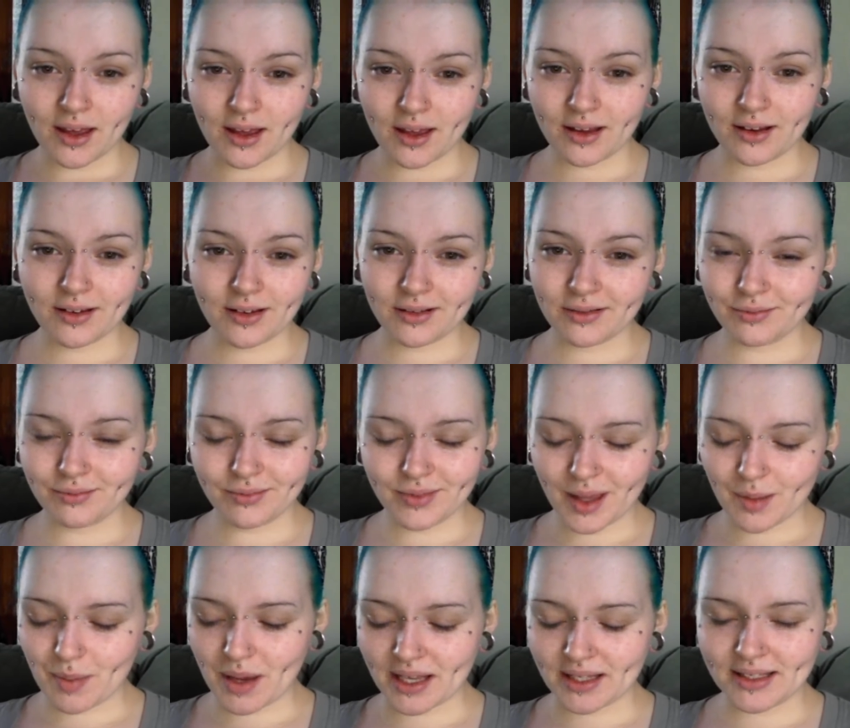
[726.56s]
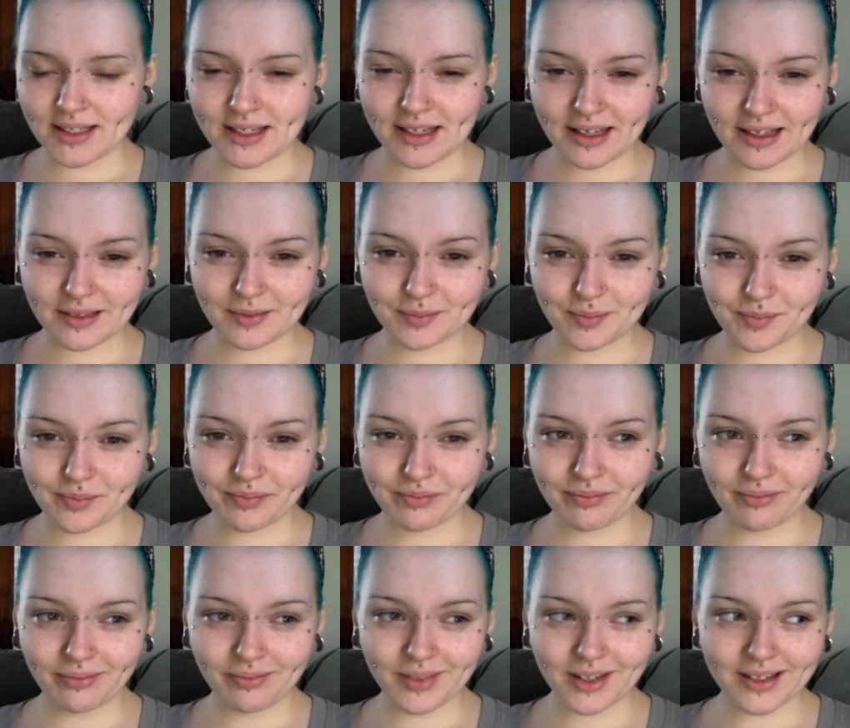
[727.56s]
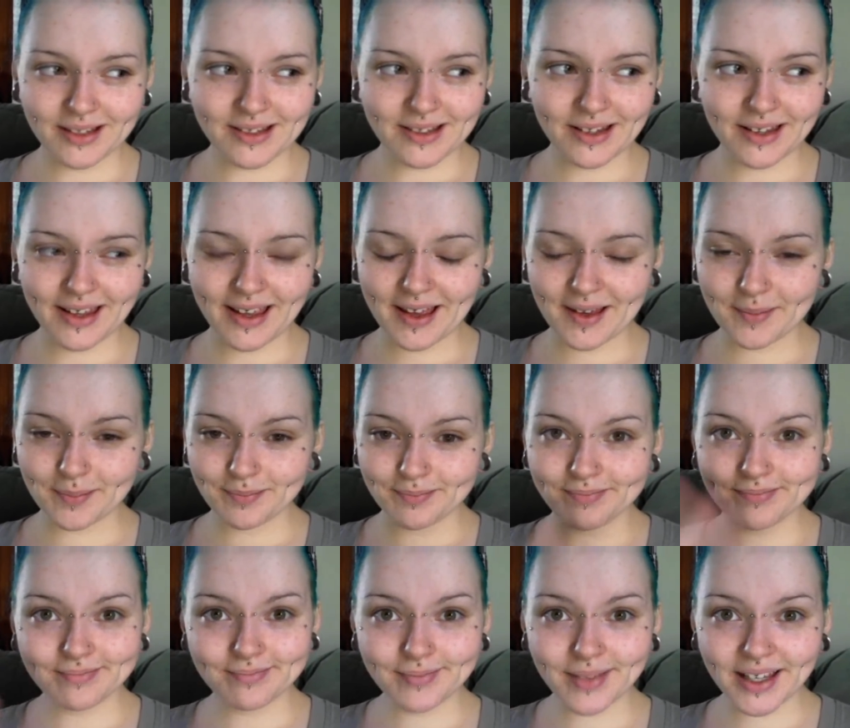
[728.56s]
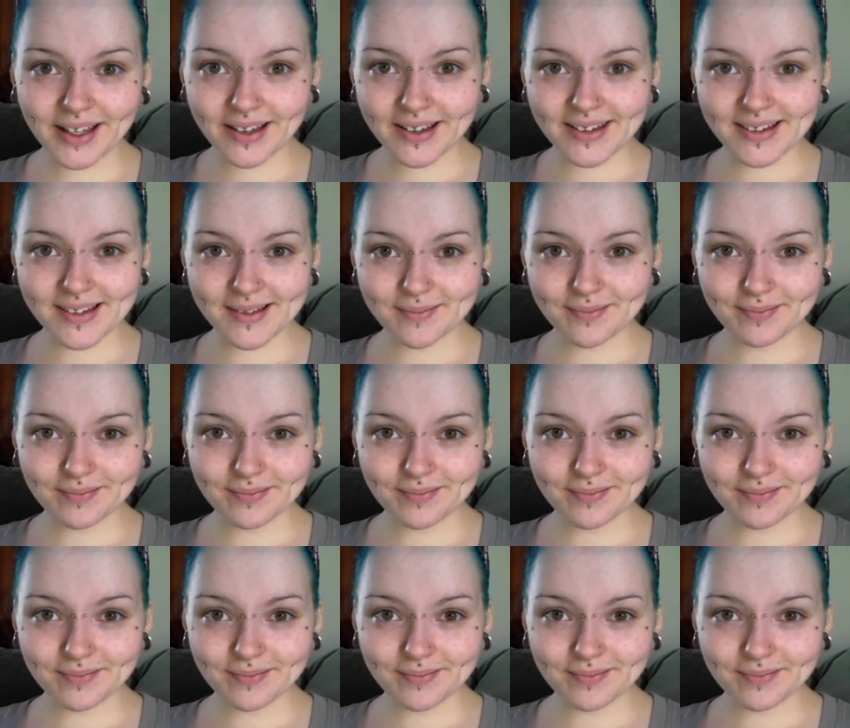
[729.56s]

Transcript: and I'll get back to you. So yeah, bye guys.